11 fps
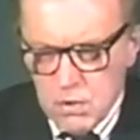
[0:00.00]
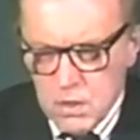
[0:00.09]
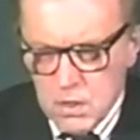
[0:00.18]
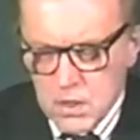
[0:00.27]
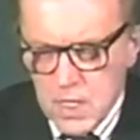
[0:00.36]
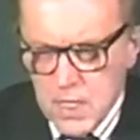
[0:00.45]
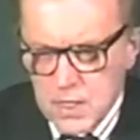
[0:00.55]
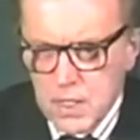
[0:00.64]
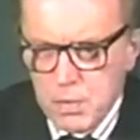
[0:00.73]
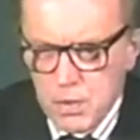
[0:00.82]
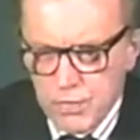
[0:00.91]

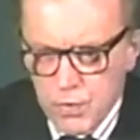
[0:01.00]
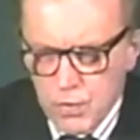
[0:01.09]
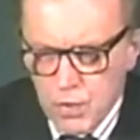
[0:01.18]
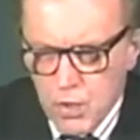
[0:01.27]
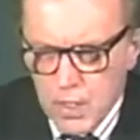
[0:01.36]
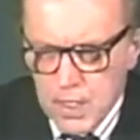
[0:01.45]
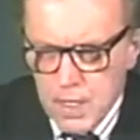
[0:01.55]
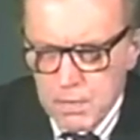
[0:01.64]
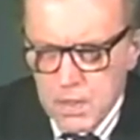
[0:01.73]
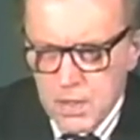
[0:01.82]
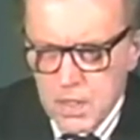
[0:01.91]
scarcely put a foot wrong in that
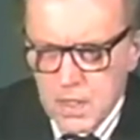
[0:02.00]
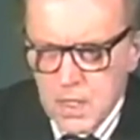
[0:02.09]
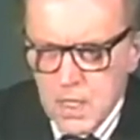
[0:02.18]
period.